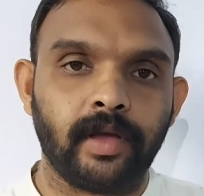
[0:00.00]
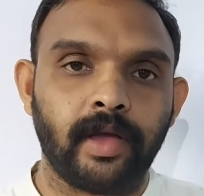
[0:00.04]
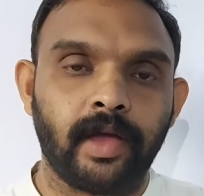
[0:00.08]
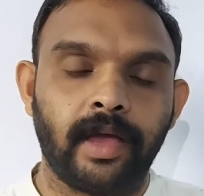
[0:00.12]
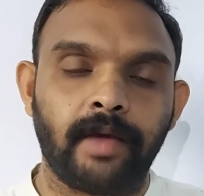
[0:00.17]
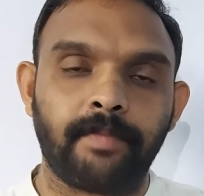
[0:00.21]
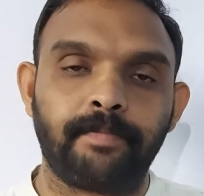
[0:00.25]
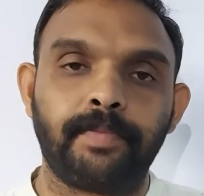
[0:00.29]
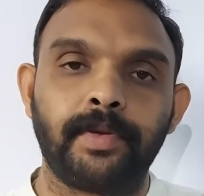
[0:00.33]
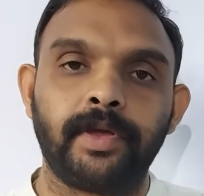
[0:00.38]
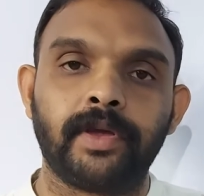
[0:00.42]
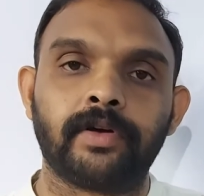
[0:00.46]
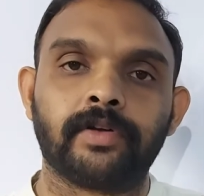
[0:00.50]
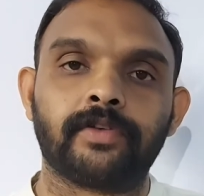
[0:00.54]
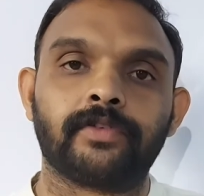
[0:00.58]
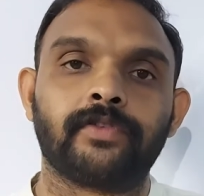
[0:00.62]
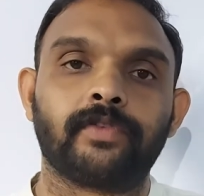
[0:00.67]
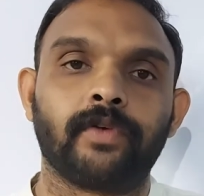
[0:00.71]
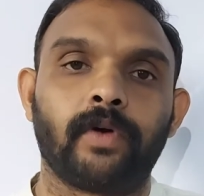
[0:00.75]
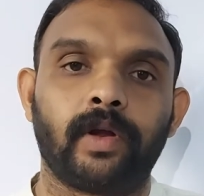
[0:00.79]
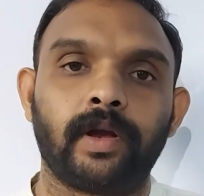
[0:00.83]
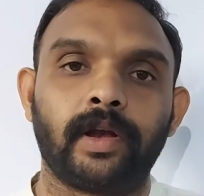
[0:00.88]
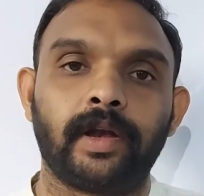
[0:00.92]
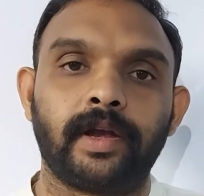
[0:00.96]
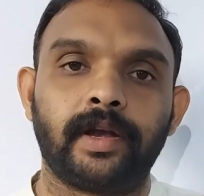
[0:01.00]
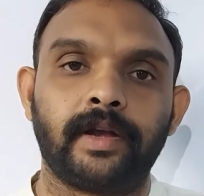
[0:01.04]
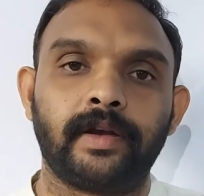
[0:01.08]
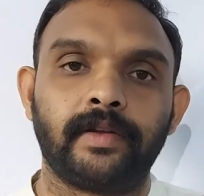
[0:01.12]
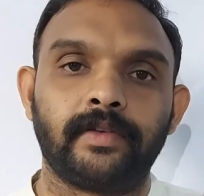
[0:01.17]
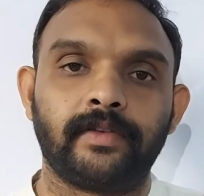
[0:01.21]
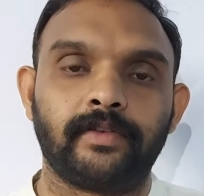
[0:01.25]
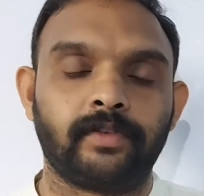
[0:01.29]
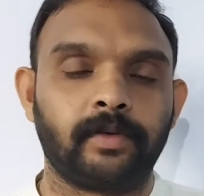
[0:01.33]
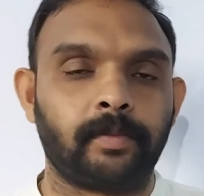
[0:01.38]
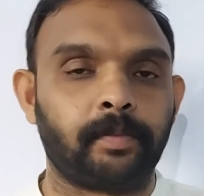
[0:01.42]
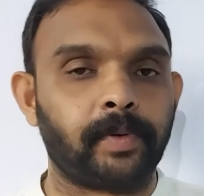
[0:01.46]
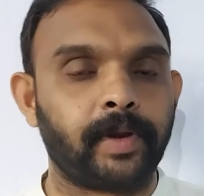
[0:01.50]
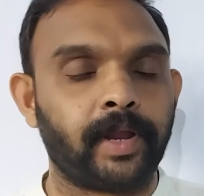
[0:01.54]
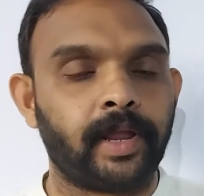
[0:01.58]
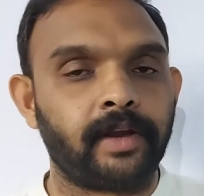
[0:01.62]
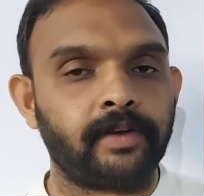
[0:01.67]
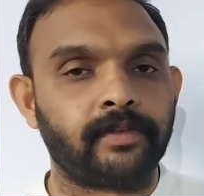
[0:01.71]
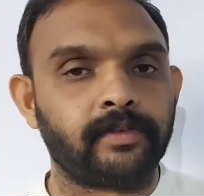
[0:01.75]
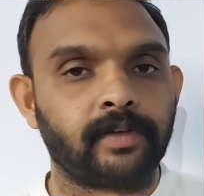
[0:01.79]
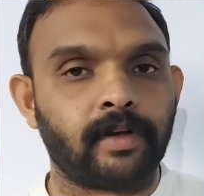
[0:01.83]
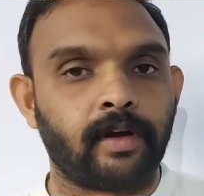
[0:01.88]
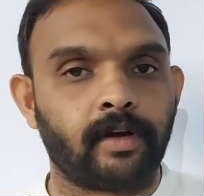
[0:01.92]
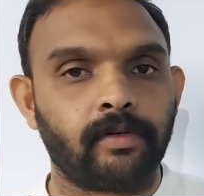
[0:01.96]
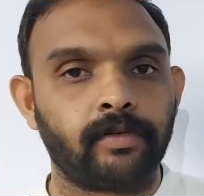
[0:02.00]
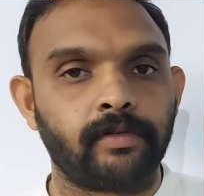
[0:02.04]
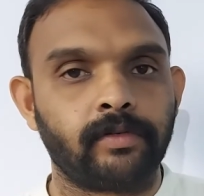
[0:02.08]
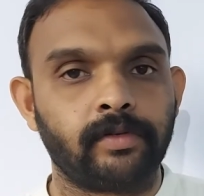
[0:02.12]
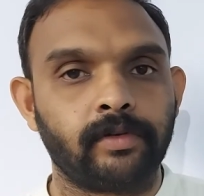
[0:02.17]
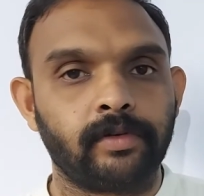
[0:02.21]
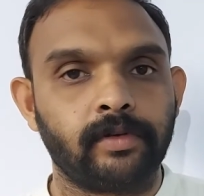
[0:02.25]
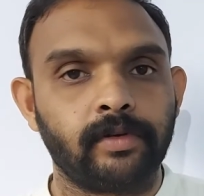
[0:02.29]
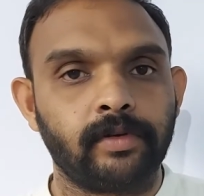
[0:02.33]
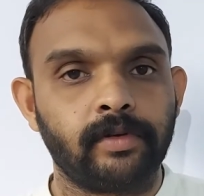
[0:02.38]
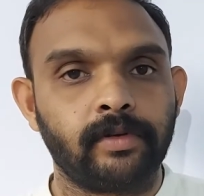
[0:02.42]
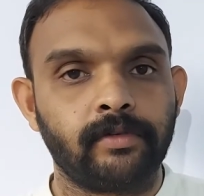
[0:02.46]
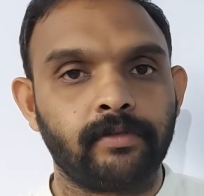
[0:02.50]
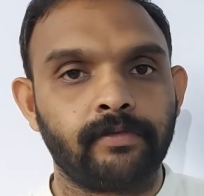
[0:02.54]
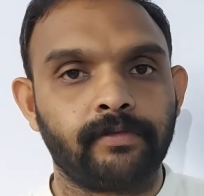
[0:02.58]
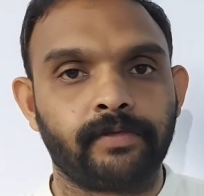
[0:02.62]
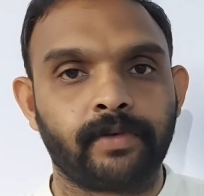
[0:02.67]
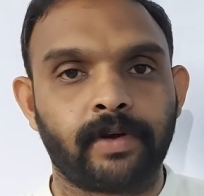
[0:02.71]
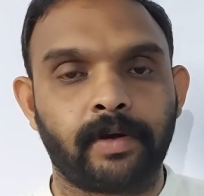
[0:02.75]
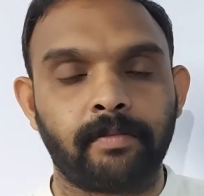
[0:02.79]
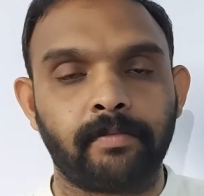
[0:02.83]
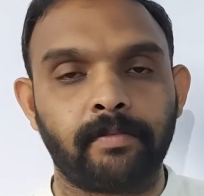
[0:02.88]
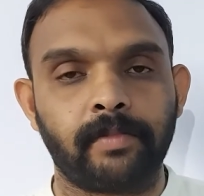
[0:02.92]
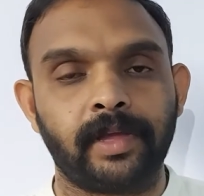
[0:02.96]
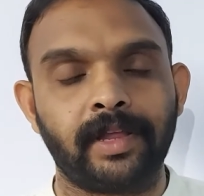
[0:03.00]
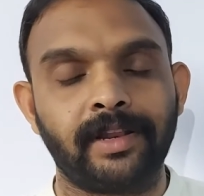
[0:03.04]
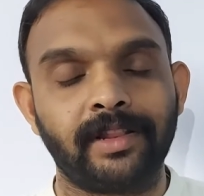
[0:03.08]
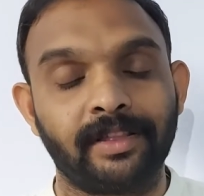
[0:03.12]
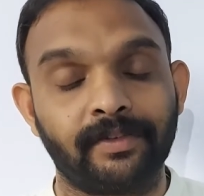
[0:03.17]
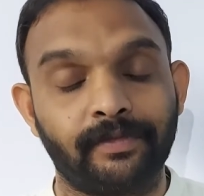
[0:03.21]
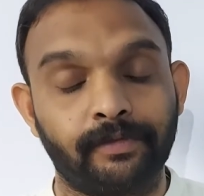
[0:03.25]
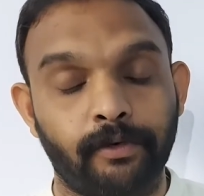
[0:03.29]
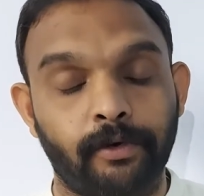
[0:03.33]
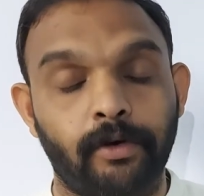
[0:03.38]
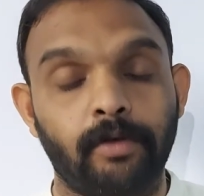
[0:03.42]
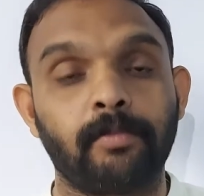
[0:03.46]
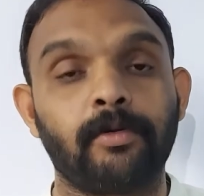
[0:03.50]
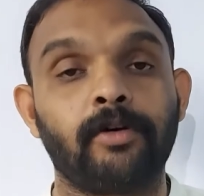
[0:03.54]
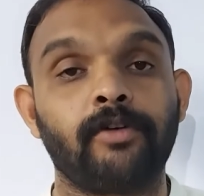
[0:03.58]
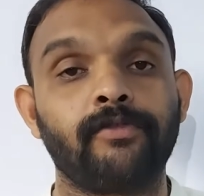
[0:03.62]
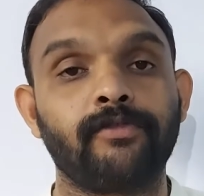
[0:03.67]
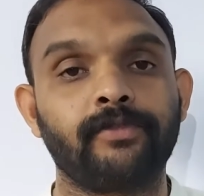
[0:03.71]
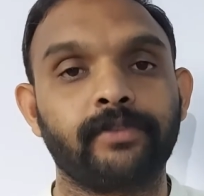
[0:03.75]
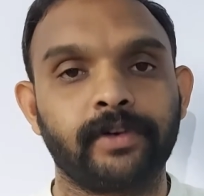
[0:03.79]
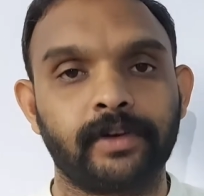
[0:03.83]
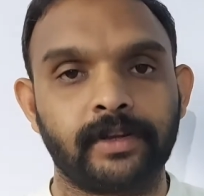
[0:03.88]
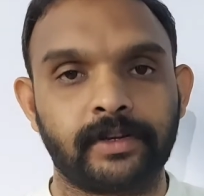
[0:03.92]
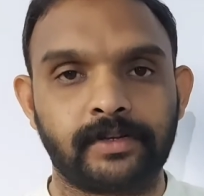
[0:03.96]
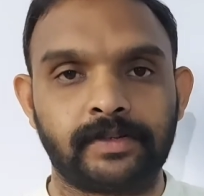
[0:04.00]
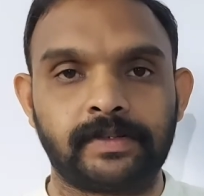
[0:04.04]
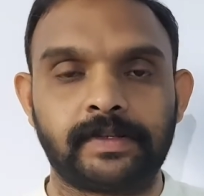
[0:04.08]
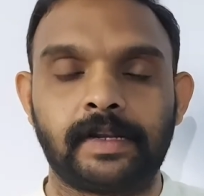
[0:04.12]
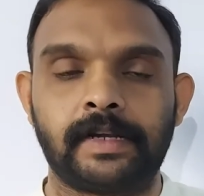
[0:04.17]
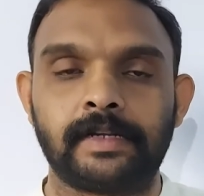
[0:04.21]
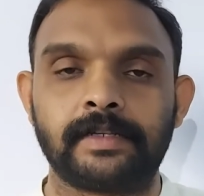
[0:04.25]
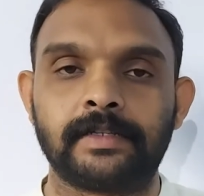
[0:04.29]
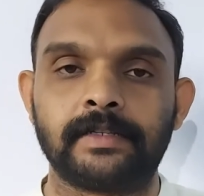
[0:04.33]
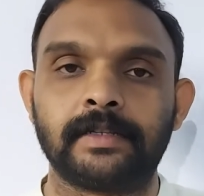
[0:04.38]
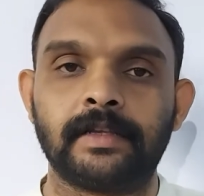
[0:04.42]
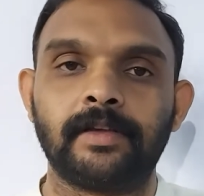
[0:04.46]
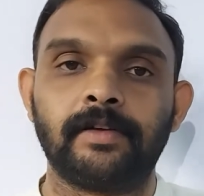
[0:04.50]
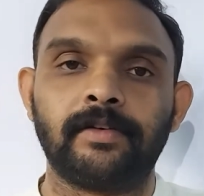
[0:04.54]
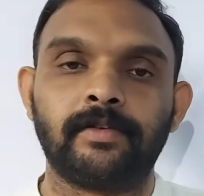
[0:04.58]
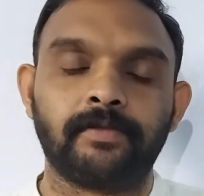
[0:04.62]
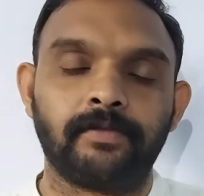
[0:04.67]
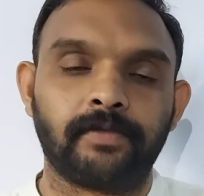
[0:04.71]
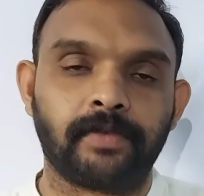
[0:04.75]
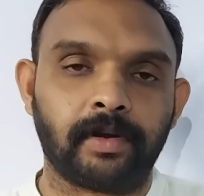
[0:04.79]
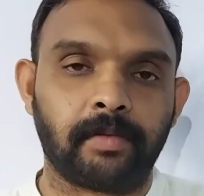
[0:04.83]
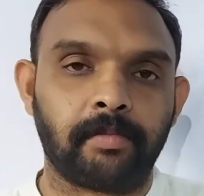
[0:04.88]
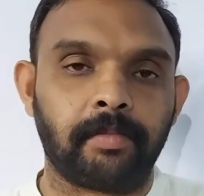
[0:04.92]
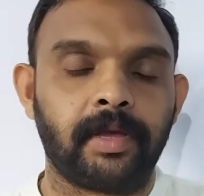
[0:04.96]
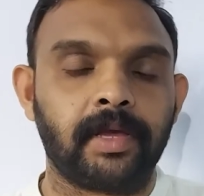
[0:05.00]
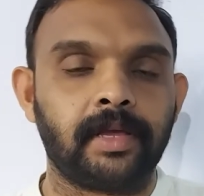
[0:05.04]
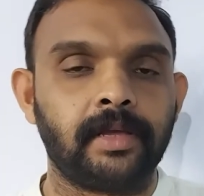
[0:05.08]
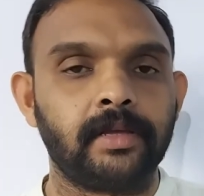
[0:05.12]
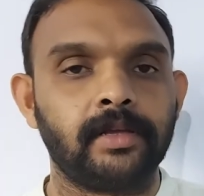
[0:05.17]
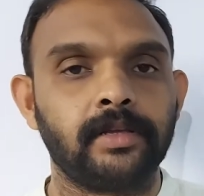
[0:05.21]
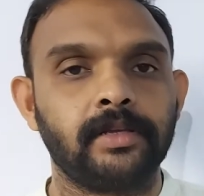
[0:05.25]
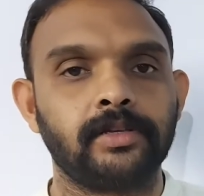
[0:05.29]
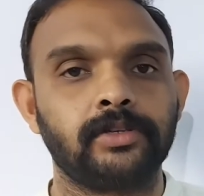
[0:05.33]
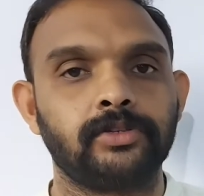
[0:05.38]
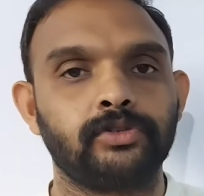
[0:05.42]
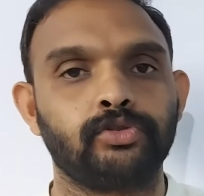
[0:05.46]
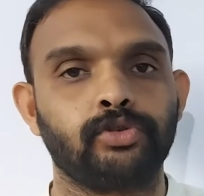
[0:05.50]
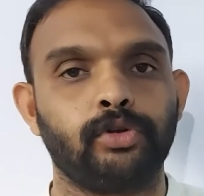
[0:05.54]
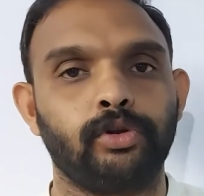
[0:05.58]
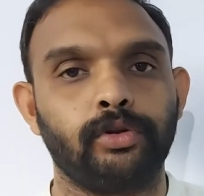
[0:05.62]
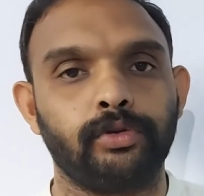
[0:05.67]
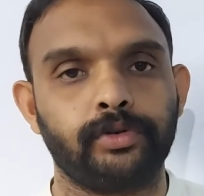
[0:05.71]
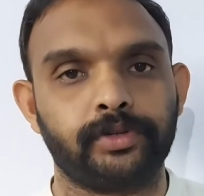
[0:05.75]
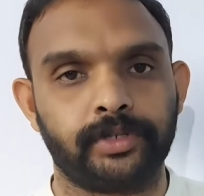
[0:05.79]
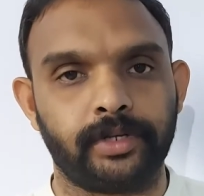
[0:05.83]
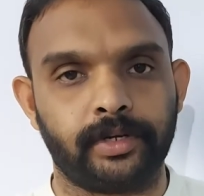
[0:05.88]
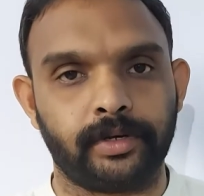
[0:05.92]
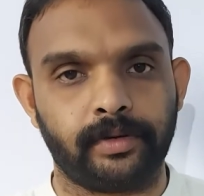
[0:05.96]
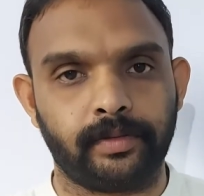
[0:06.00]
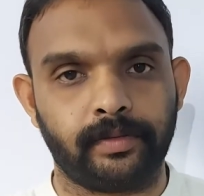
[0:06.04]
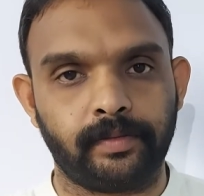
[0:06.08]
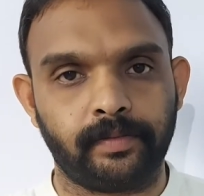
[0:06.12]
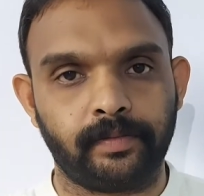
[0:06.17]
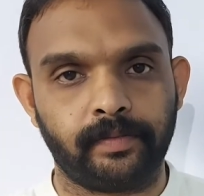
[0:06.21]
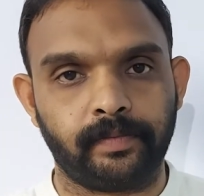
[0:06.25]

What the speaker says: a pure solid separates out from in the form of crystals from a solution.